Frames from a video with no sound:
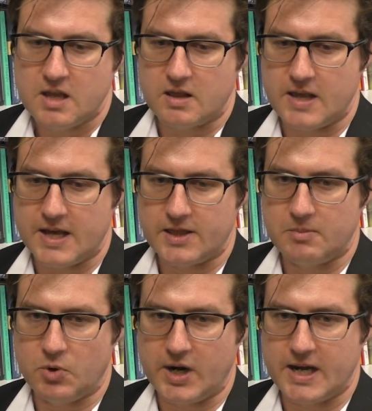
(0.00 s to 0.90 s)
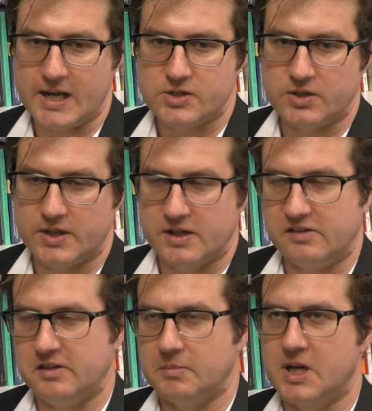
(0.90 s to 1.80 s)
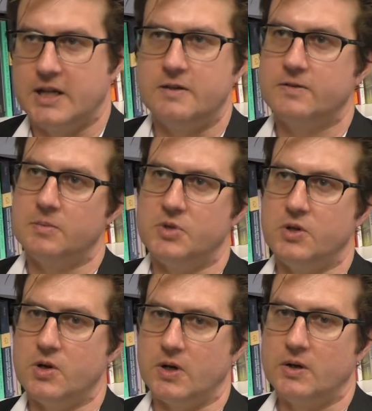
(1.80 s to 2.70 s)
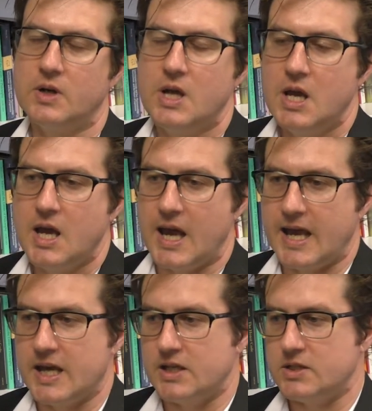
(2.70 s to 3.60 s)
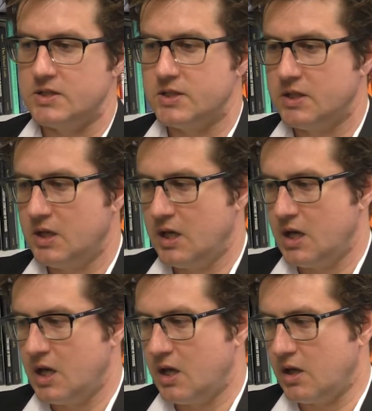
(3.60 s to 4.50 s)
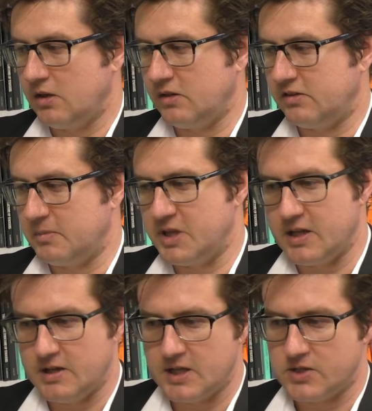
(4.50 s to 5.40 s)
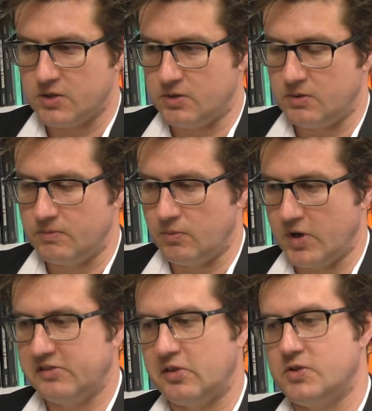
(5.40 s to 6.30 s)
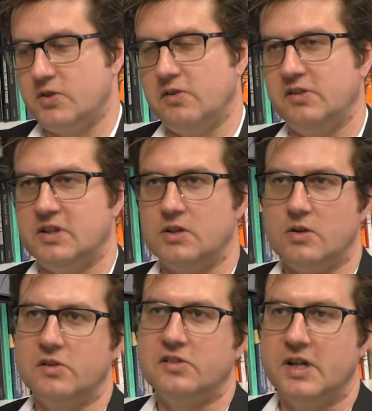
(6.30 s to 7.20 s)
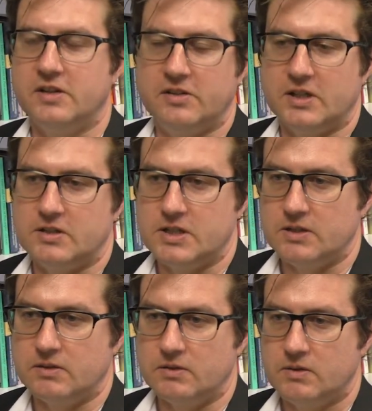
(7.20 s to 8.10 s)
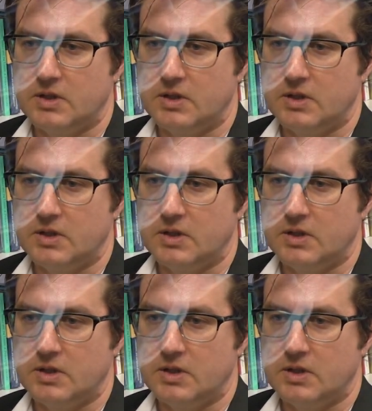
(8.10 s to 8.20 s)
that the brain actually is some kind of computer. And some of the initial researchers in neuroscience and in